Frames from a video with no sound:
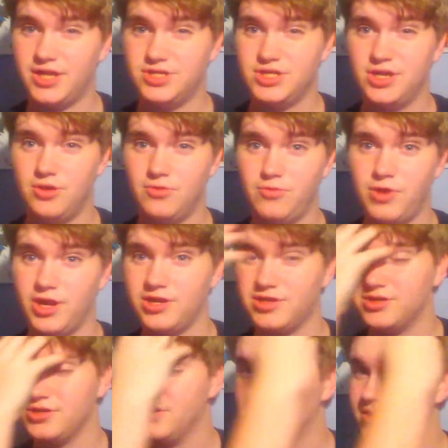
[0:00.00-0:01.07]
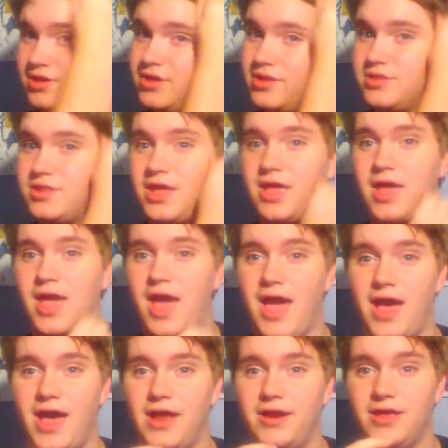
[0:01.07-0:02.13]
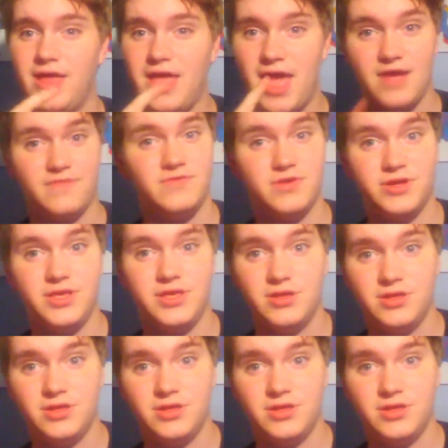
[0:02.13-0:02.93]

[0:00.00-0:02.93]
Joe, where they had every